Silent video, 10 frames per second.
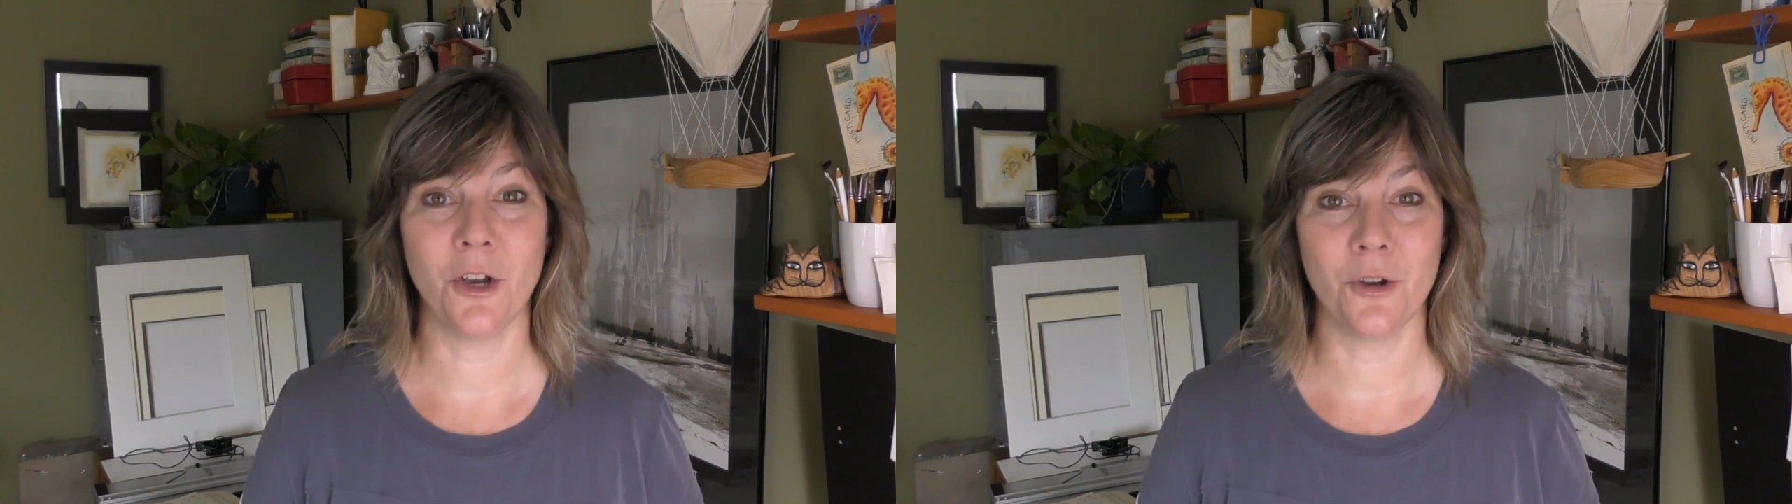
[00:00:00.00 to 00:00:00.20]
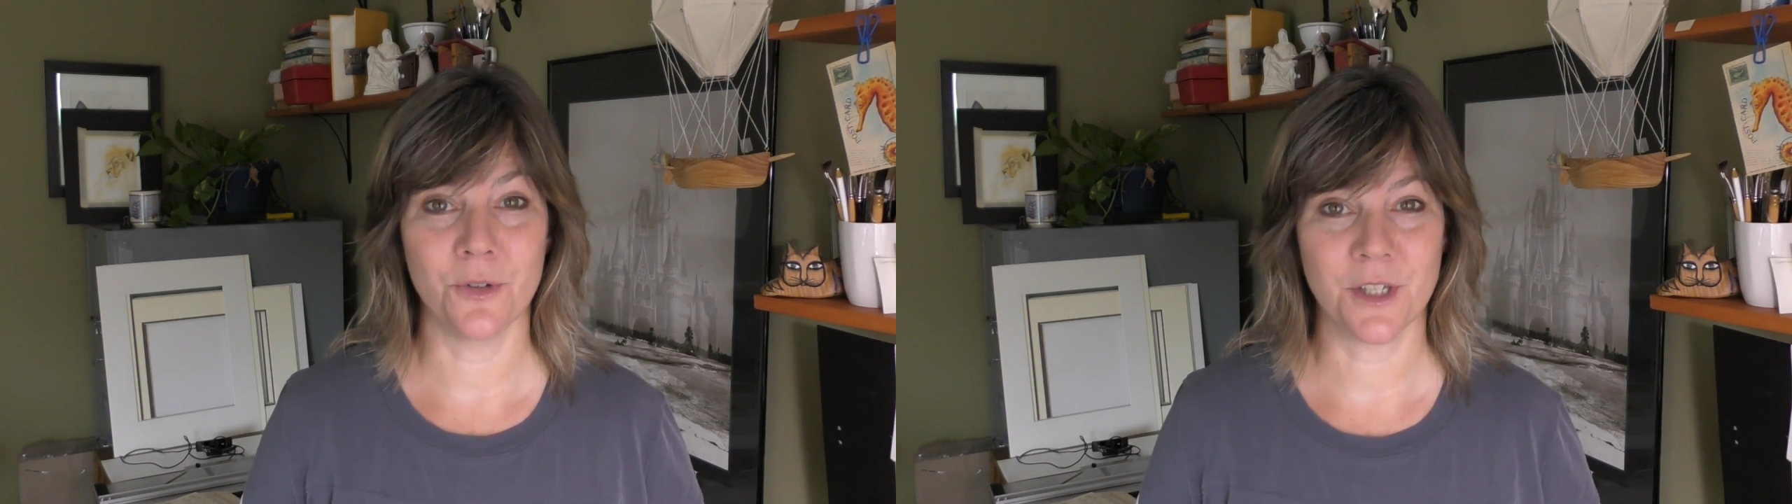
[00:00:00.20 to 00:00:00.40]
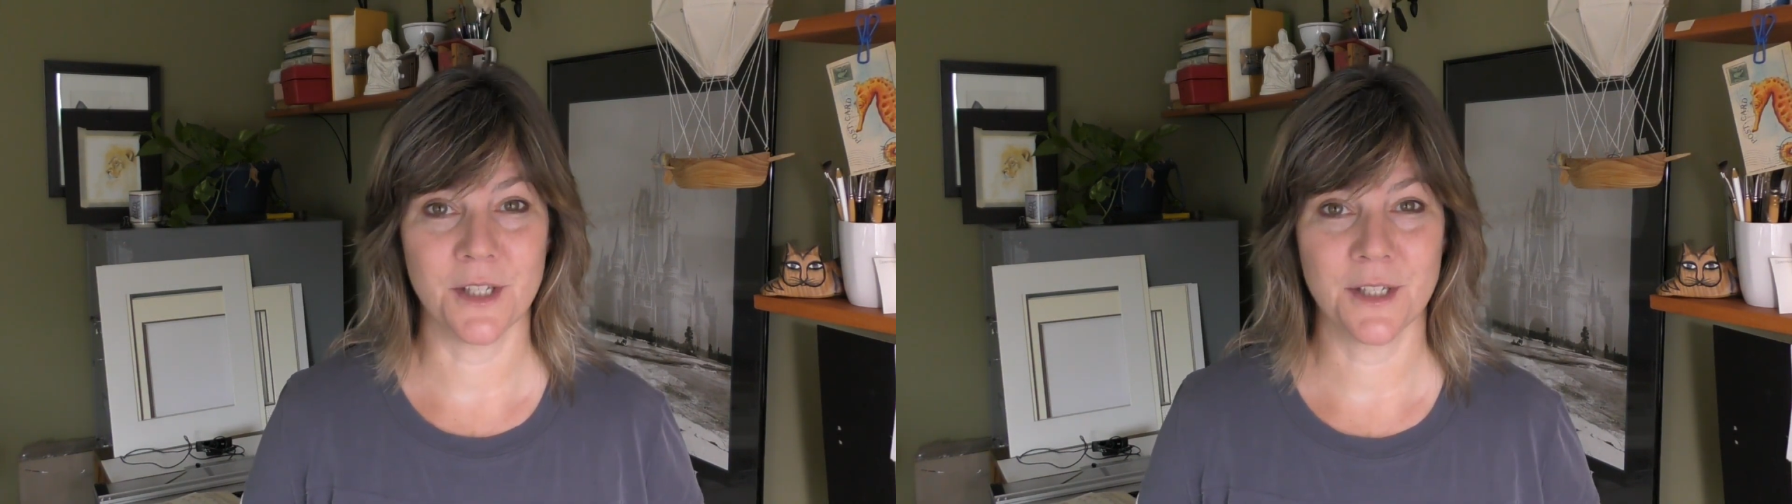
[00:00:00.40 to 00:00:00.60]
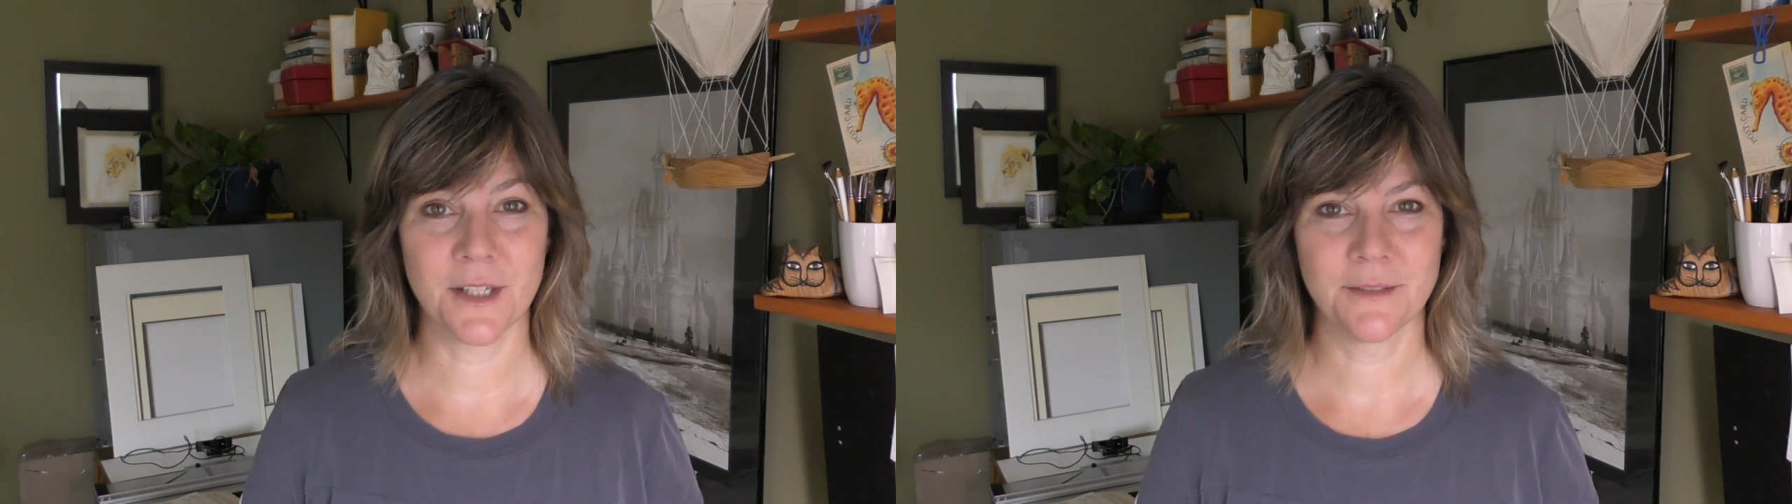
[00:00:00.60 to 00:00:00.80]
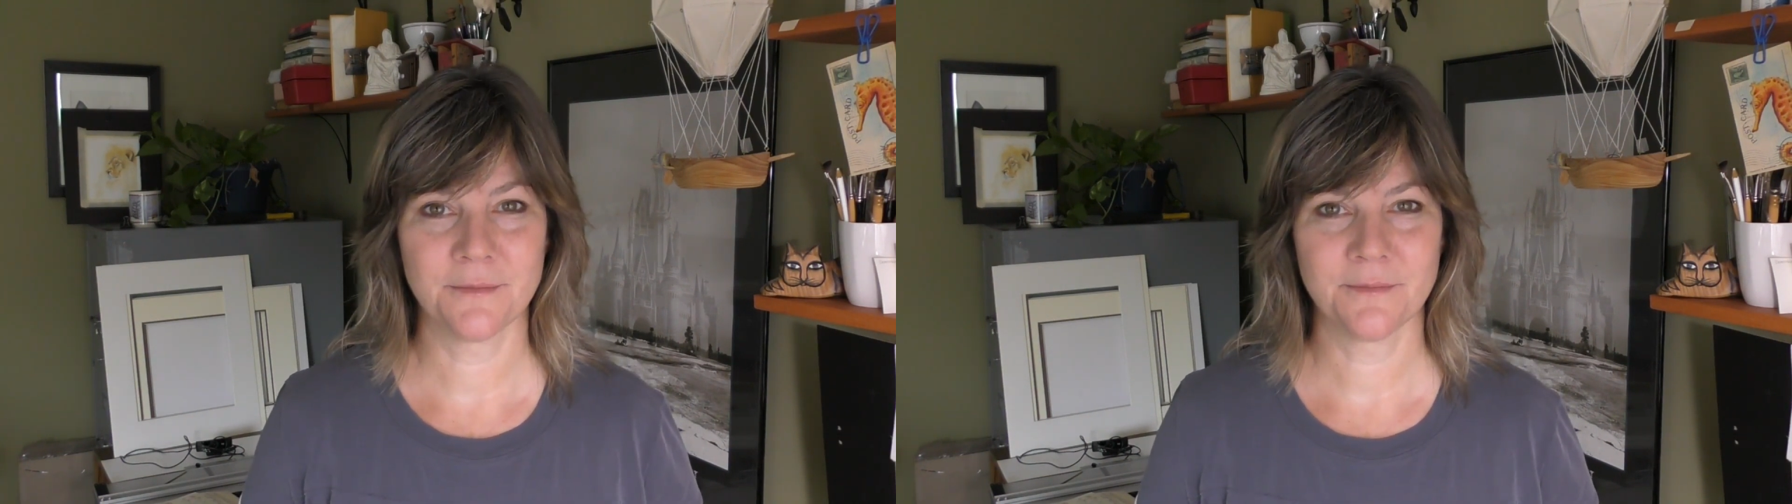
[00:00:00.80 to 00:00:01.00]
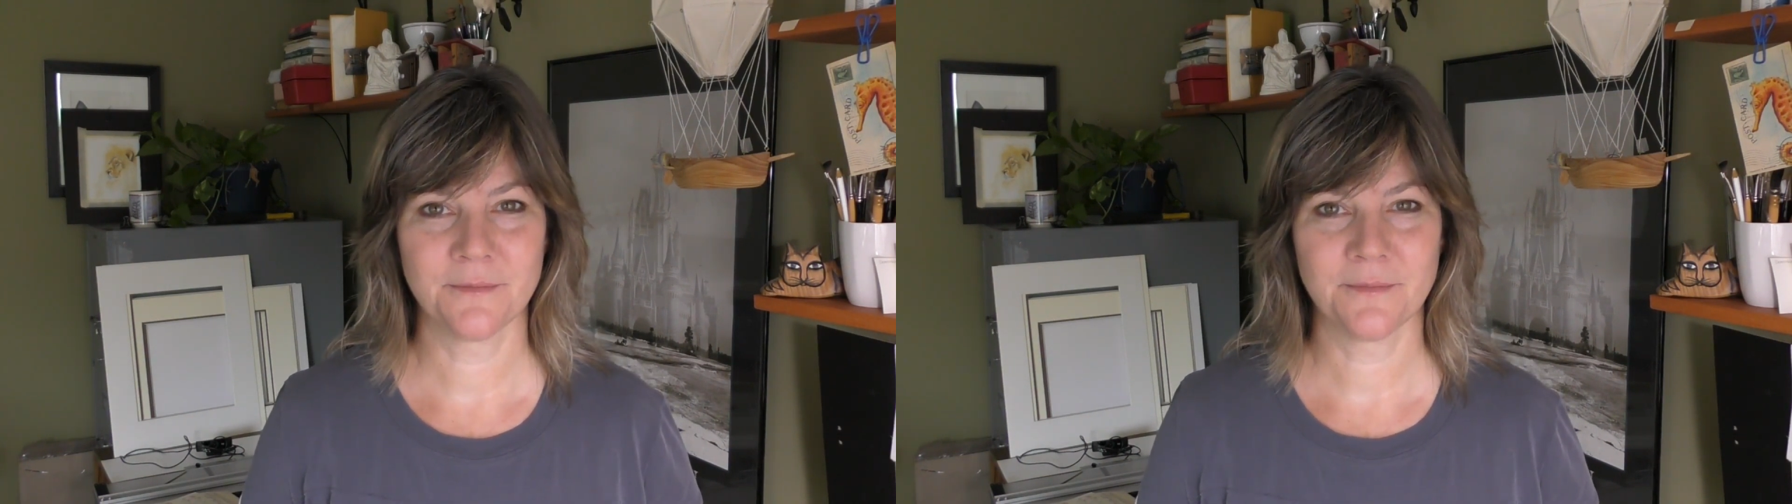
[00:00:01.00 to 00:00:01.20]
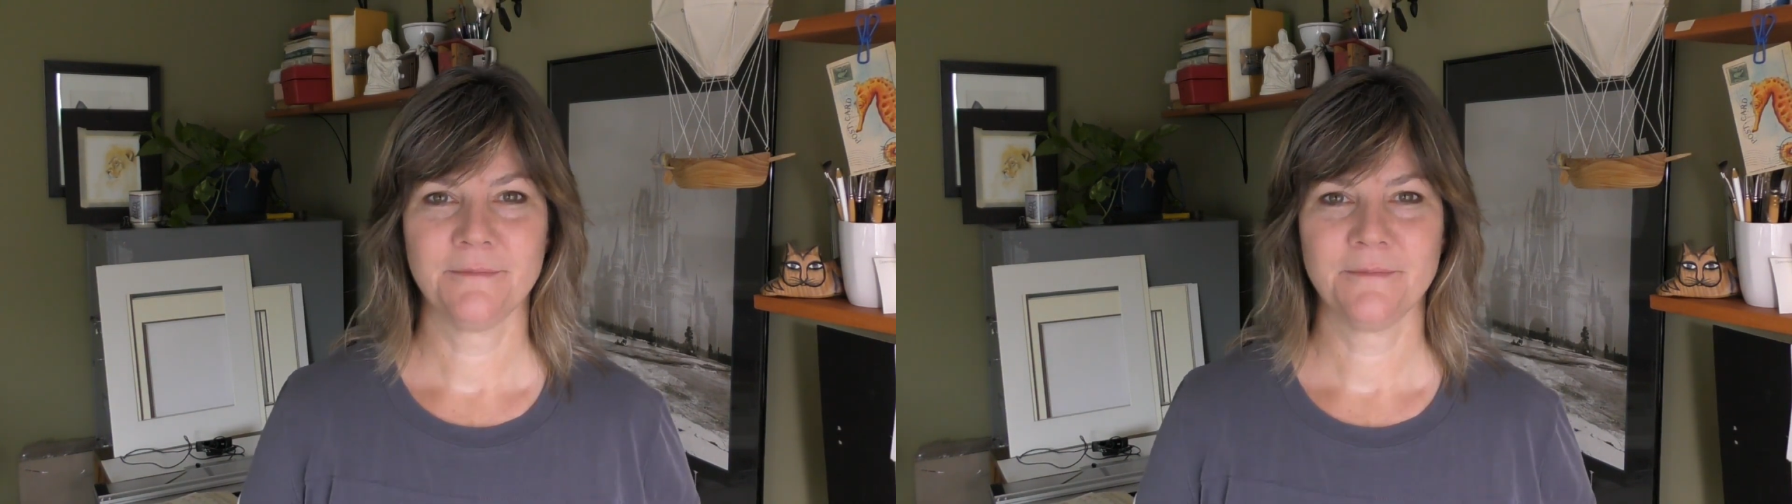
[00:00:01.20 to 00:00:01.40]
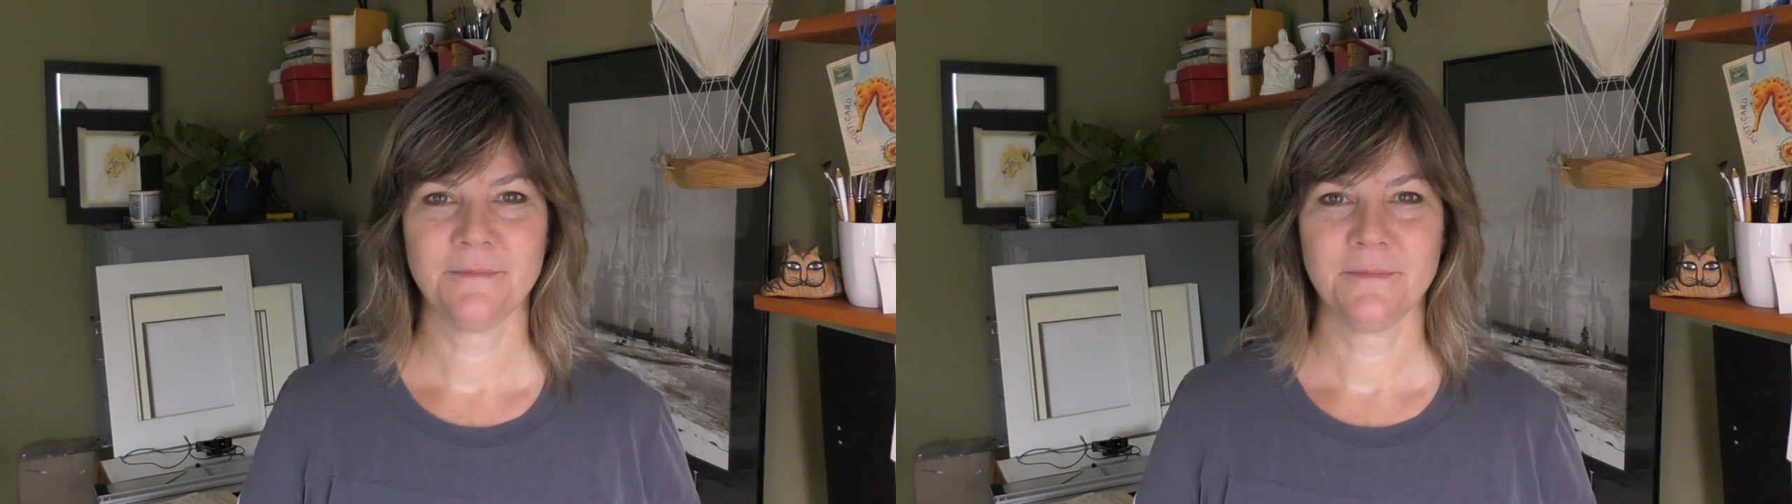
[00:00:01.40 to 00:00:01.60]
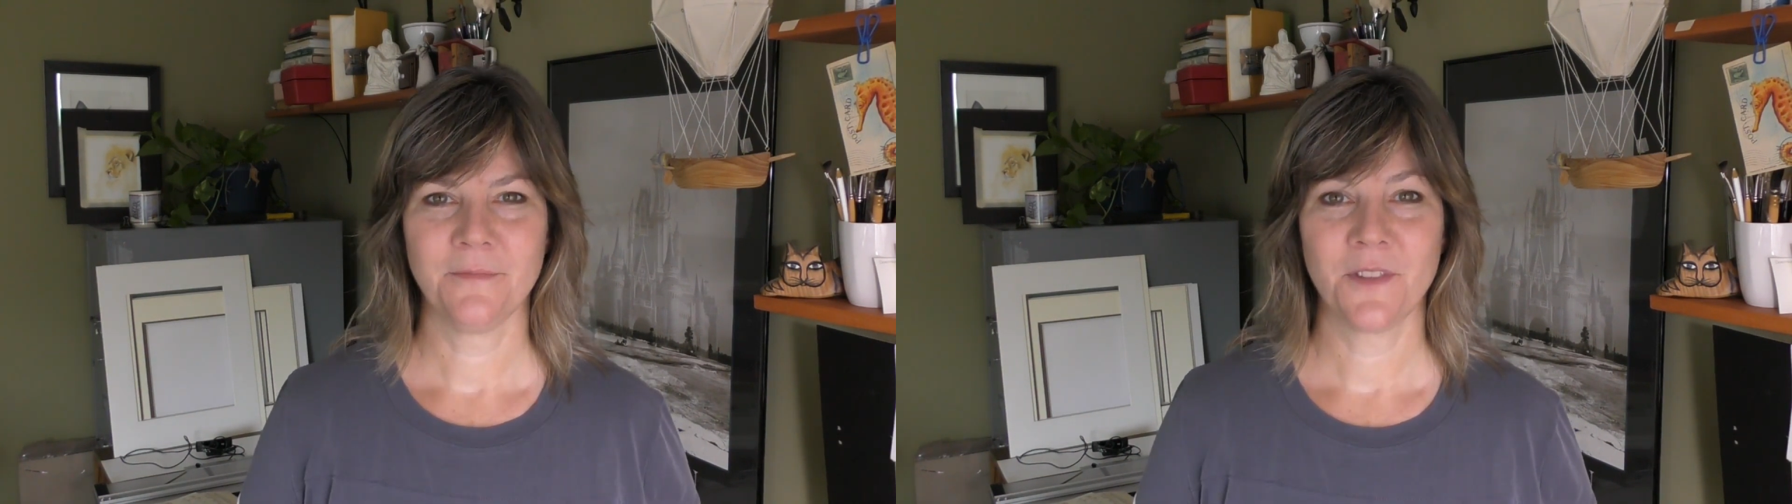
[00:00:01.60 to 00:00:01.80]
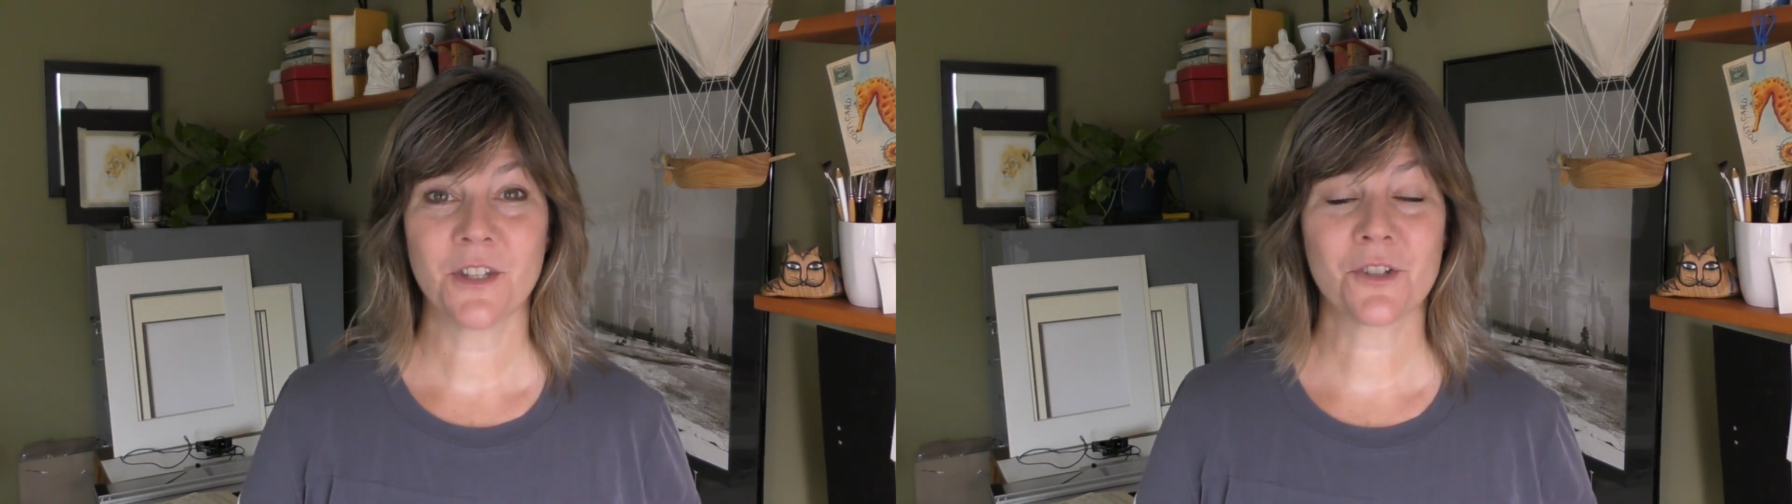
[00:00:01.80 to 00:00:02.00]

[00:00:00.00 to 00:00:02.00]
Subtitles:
noses. This